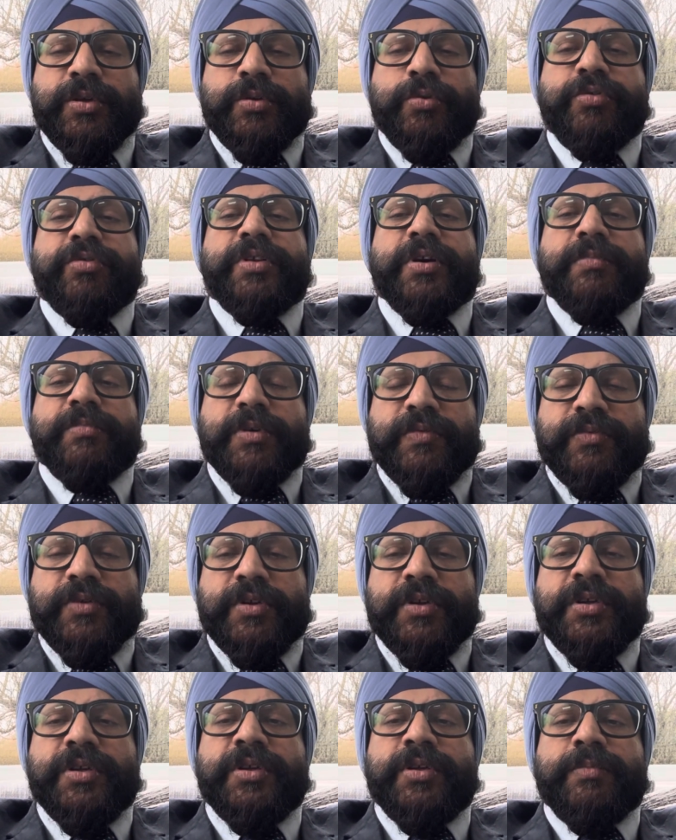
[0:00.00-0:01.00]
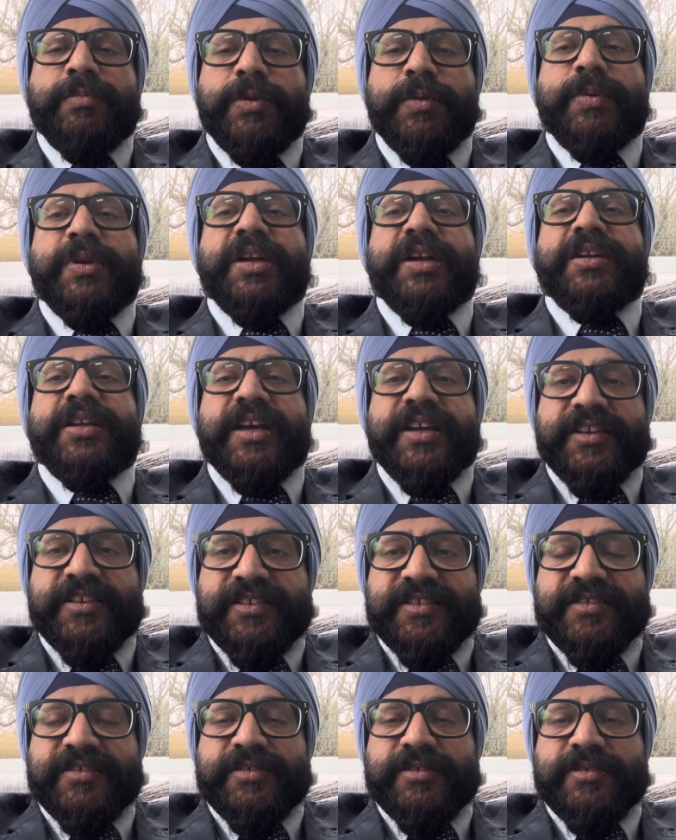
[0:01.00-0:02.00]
to some of the people at high risk.